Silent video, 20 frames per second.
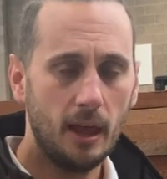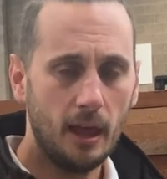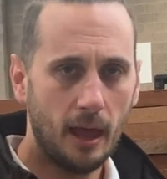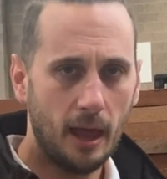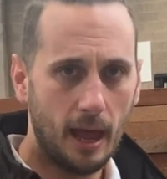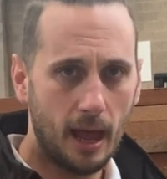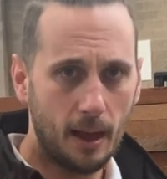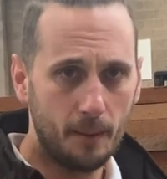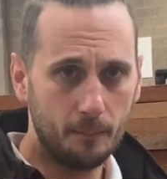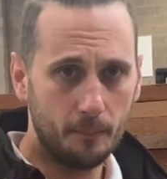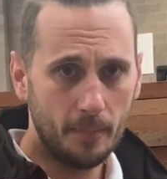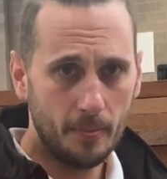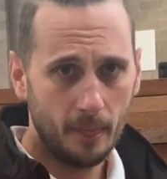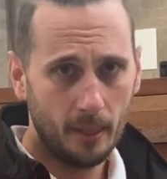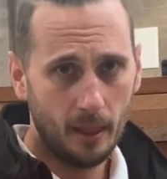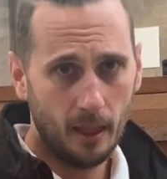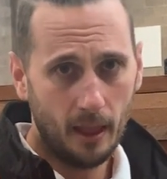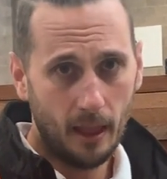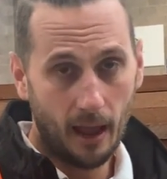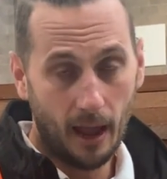And
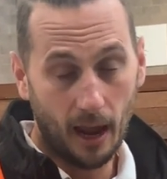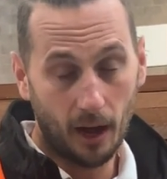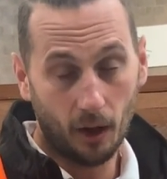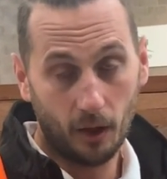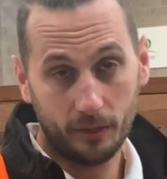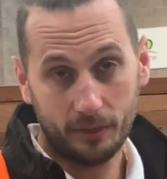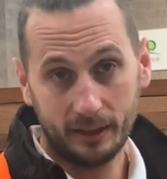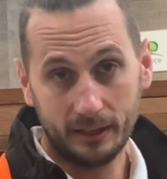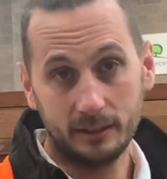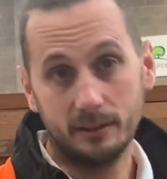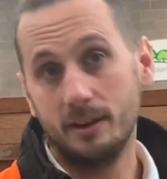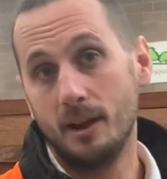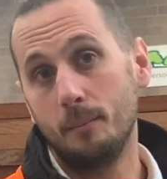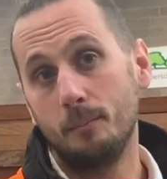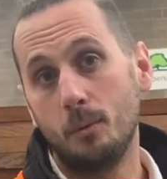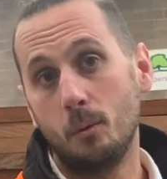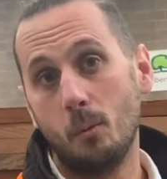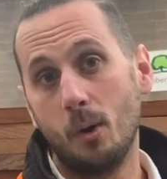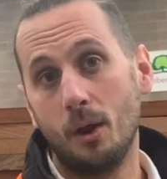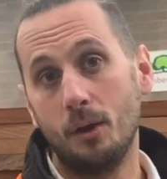I think
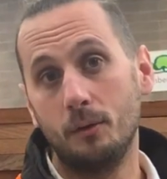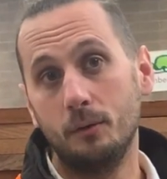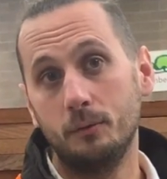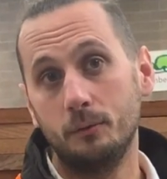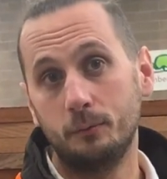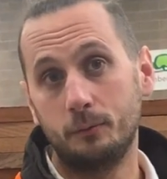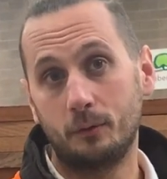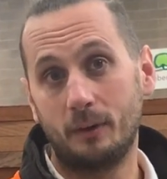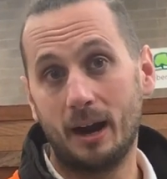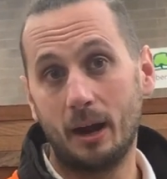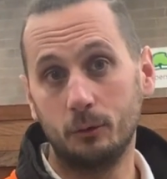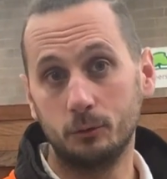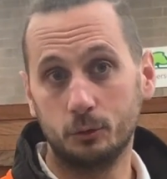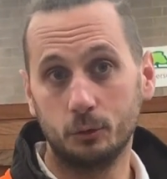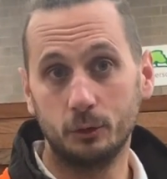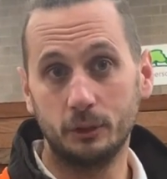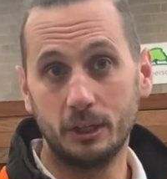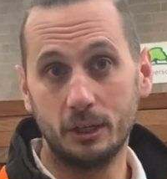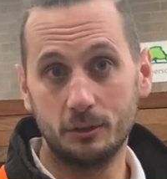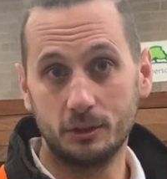number one for
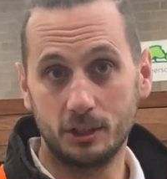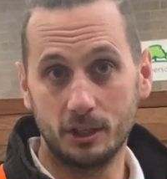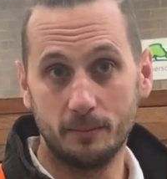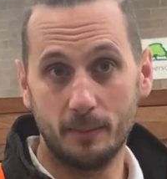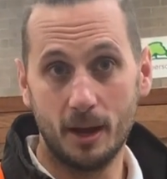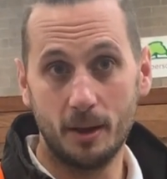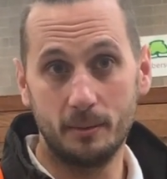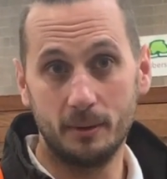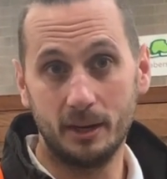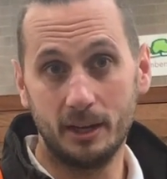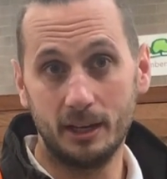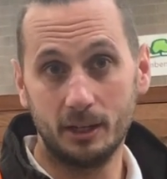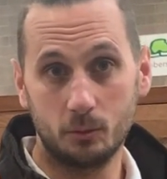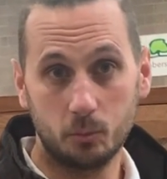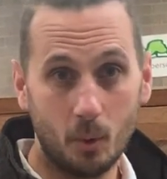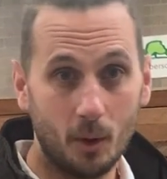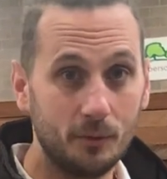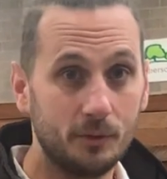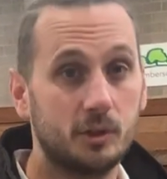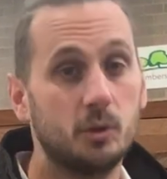outdoor use at the moment is
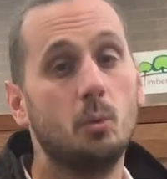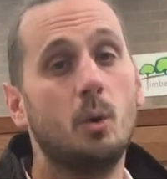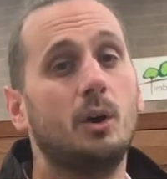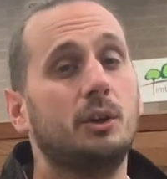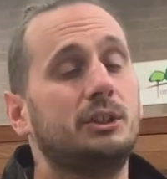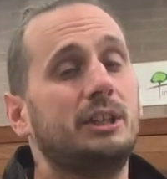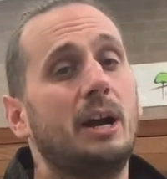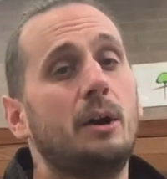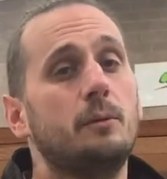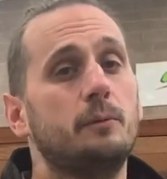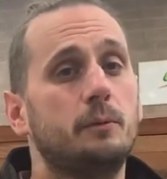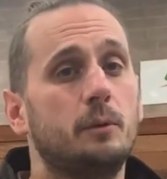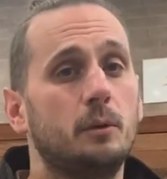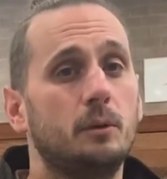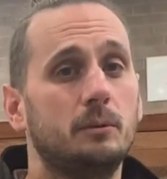one to watch out for.